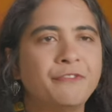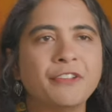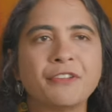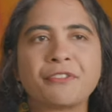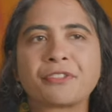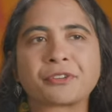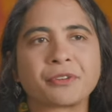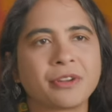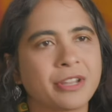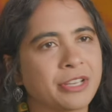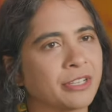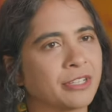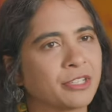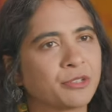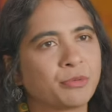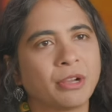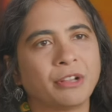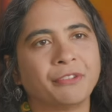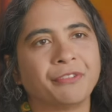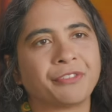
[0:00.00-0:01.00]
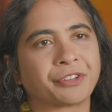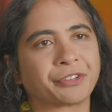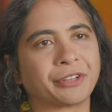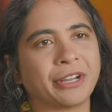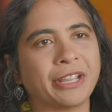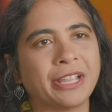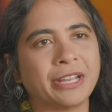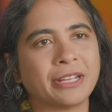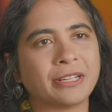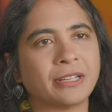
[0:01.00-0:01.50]
fifth grade to 12th
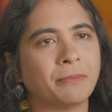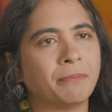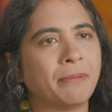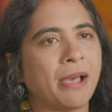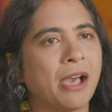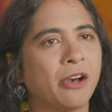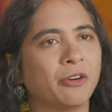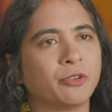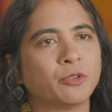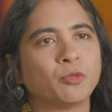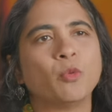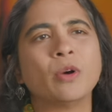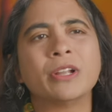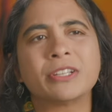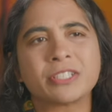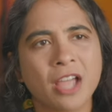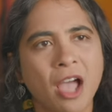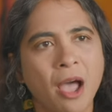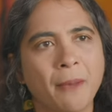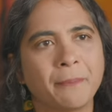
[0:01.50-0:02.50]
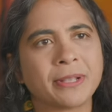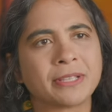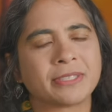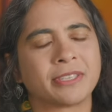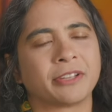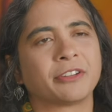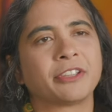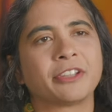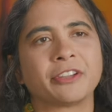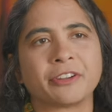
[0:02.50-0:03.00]
grade about what
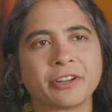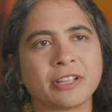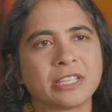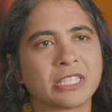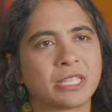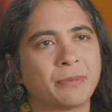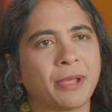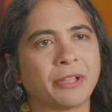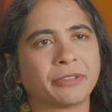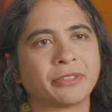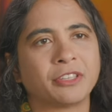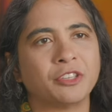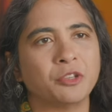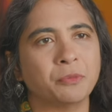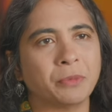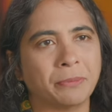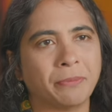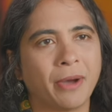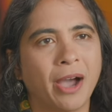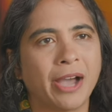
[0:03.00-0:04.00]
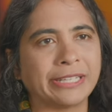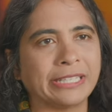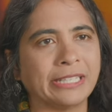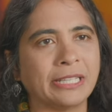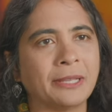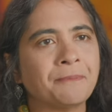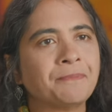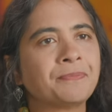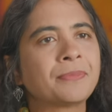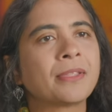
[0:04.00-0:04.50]
topics they're curious about the human
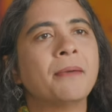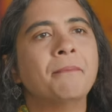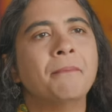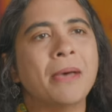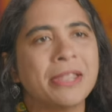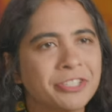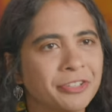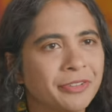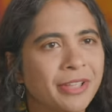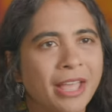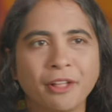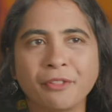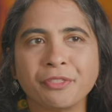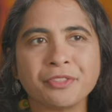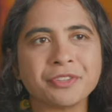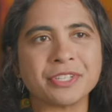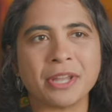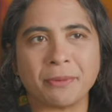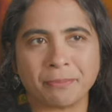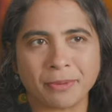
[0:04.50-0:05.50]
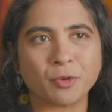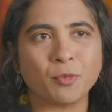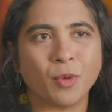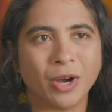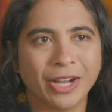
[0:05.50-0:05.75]
body, mental health is number